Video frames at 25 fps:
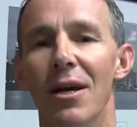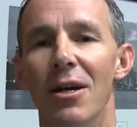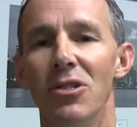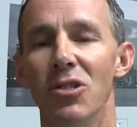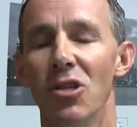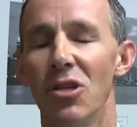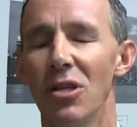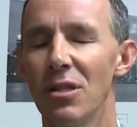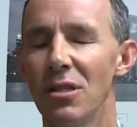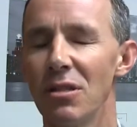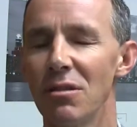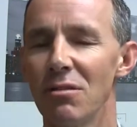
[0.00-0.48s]

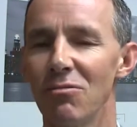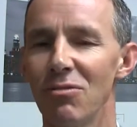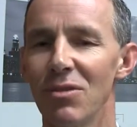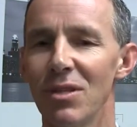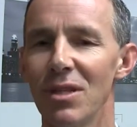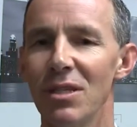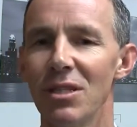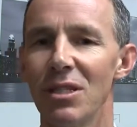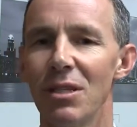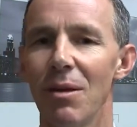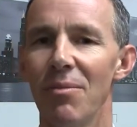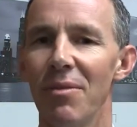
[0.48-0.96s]
So this is
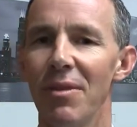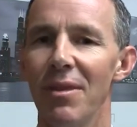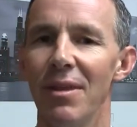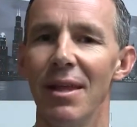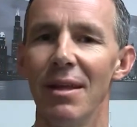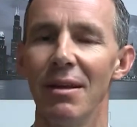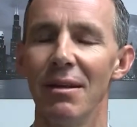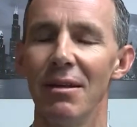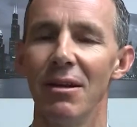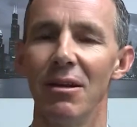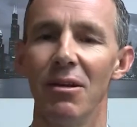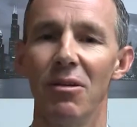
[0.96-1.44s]
really something
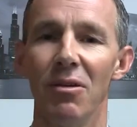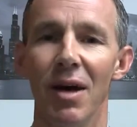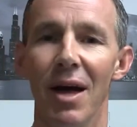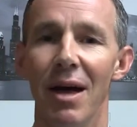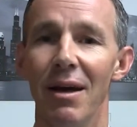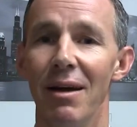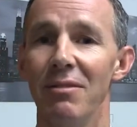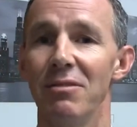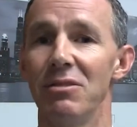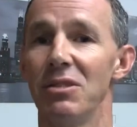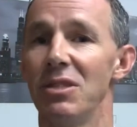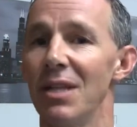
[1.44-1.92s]
that
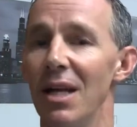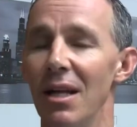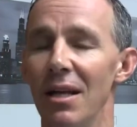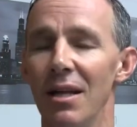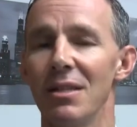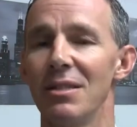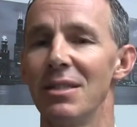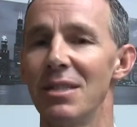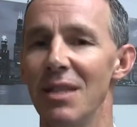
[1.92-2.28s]
I've selling